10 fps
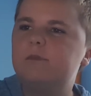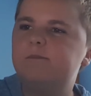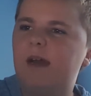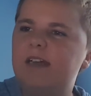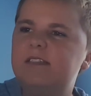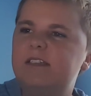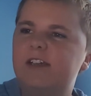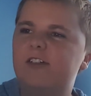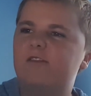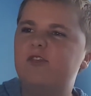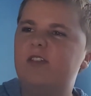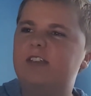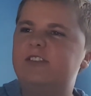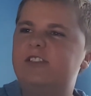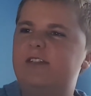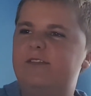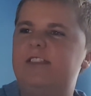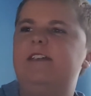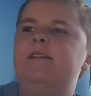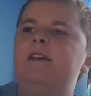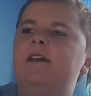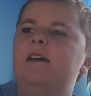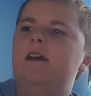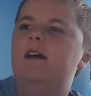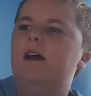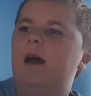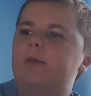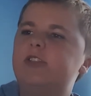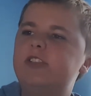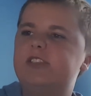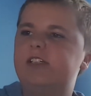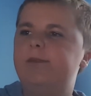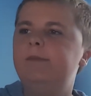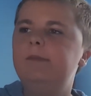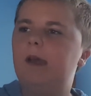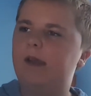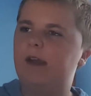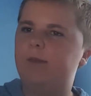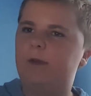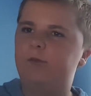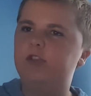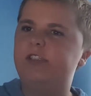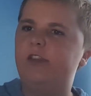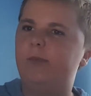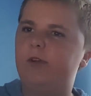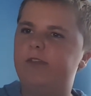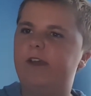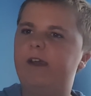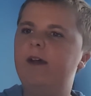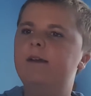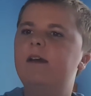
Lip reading: Back in the year of 2017, I was 13. I hadn't had my 14th birthday yet.